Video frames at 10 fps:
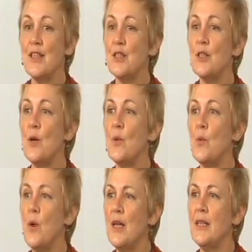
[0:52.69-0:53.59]

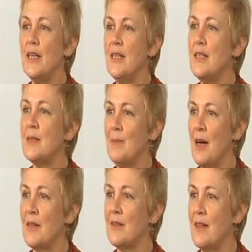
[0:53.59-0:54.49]
So what is
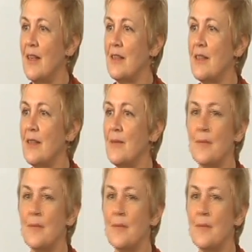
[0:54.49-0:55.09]
modern art?